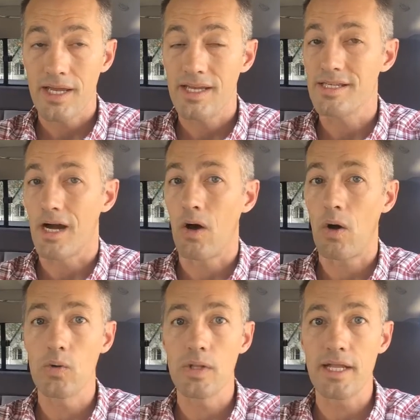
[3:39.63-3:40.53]
is a
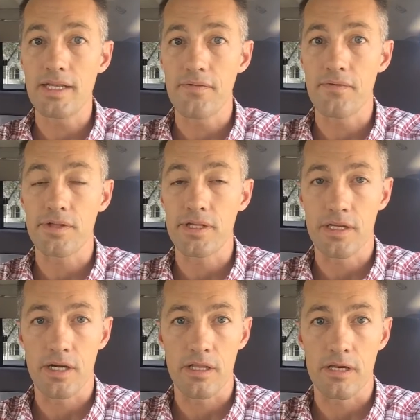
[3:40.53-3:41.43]
whole lot different than
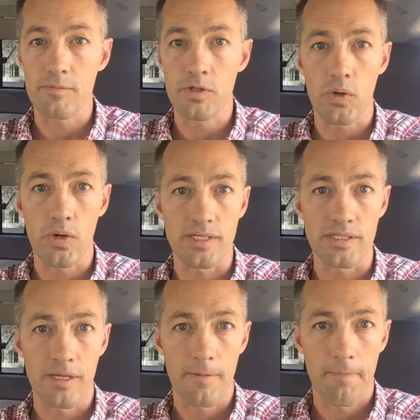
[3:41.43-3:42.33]
calling them toys.